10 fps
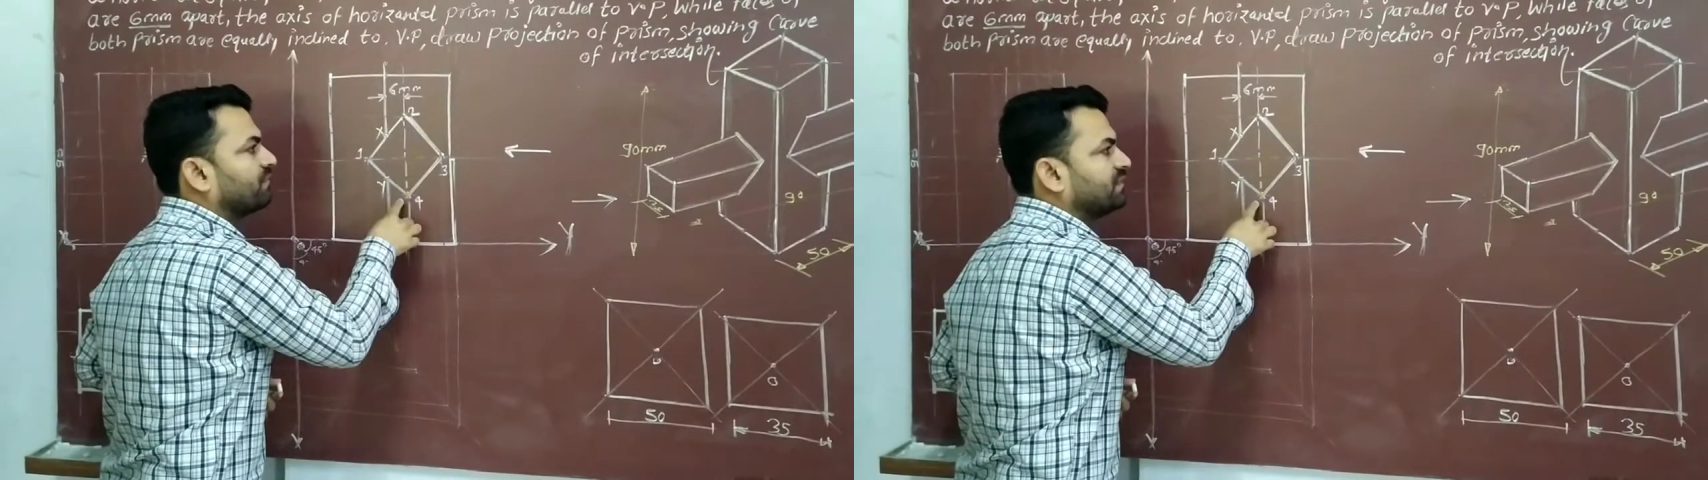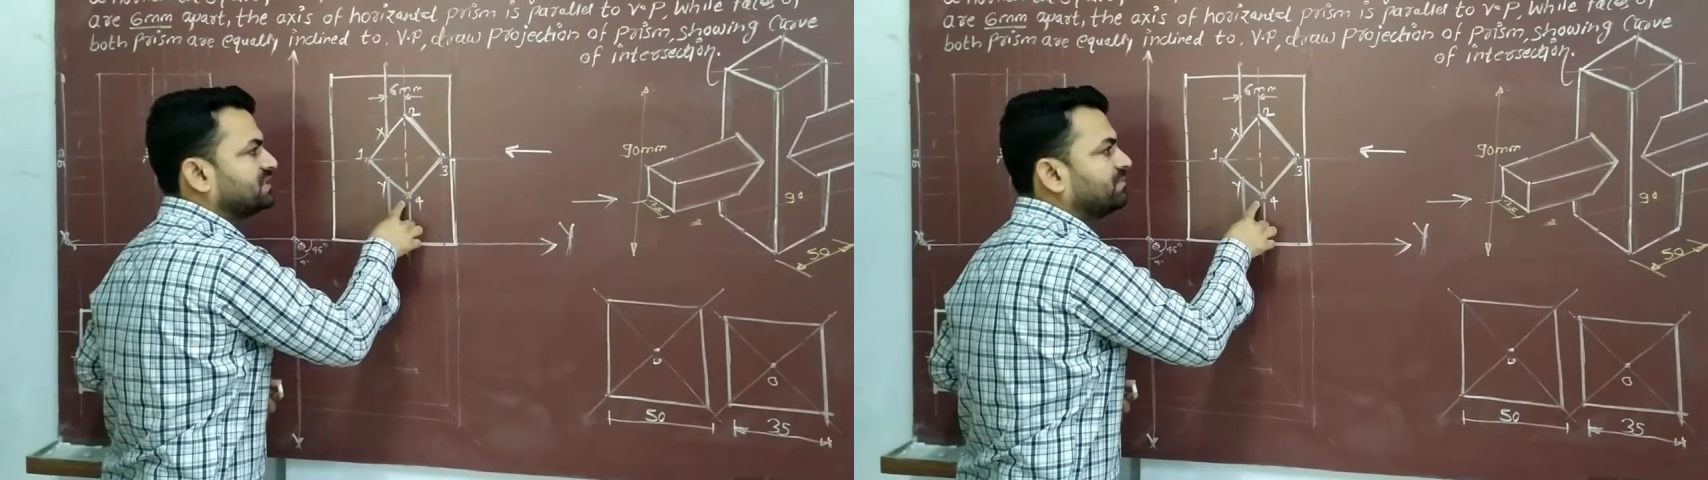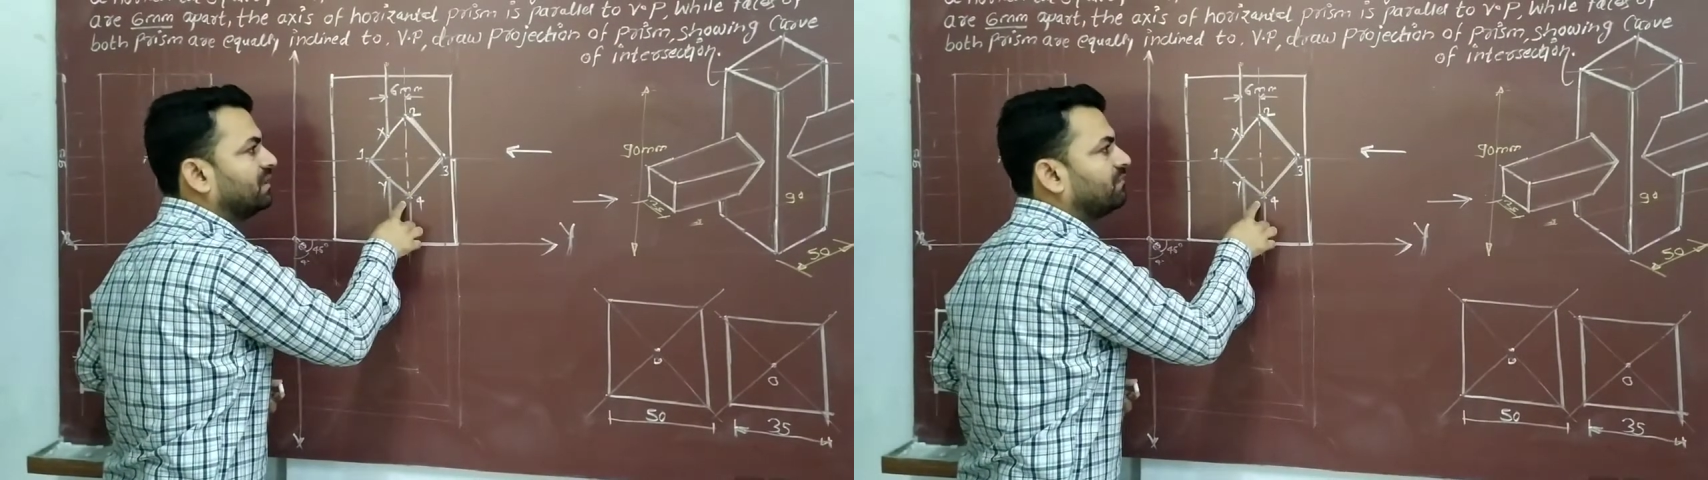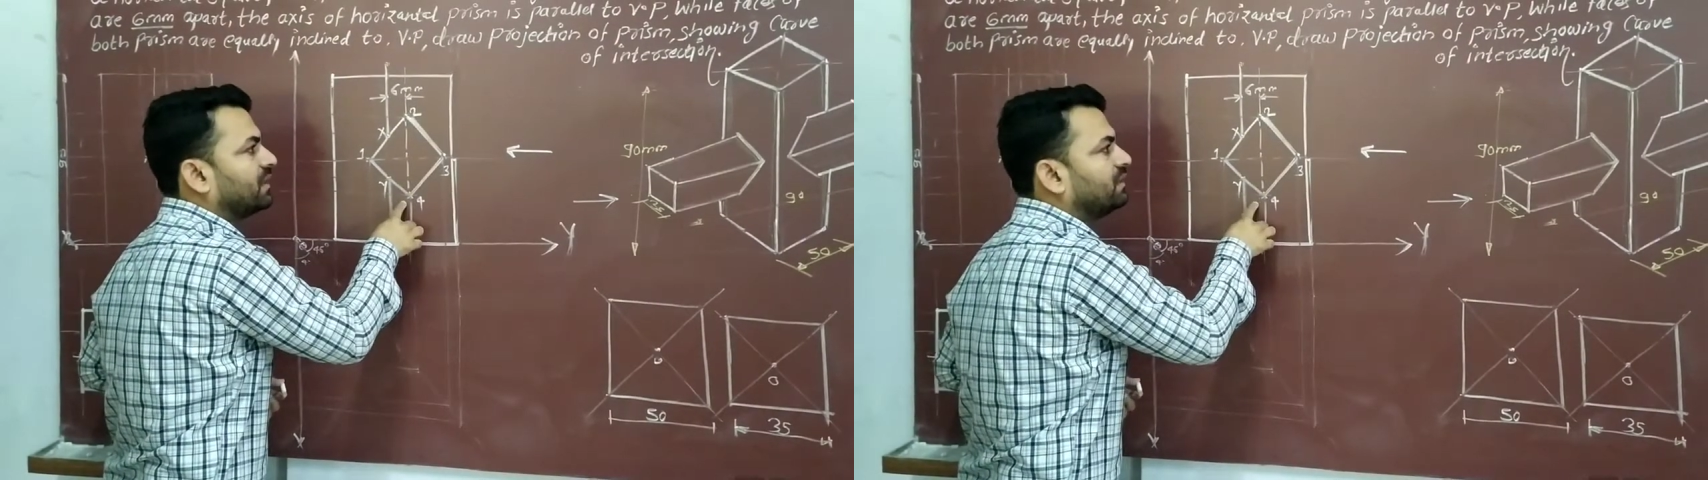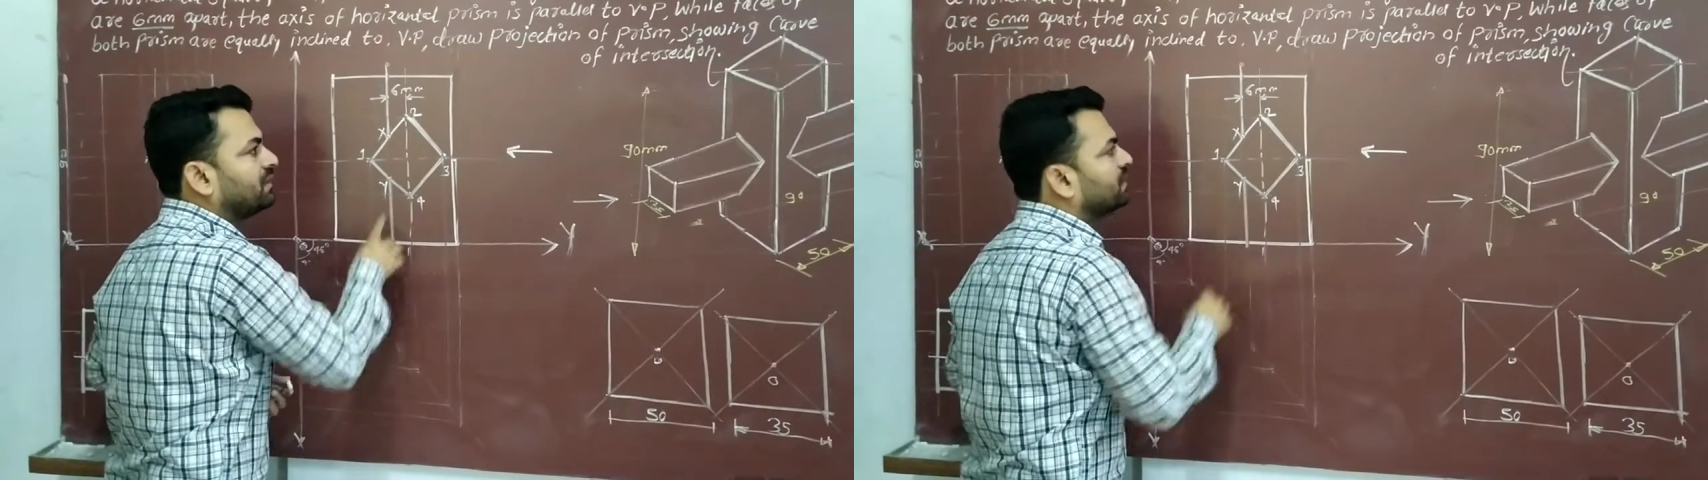visible
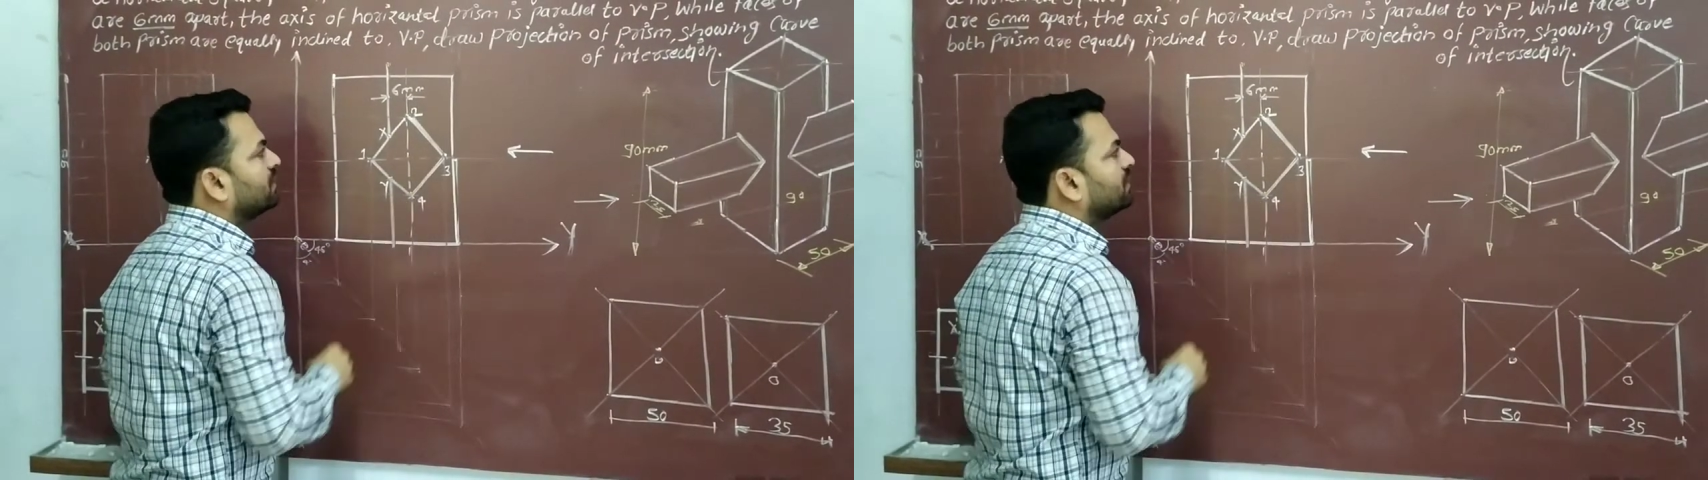one.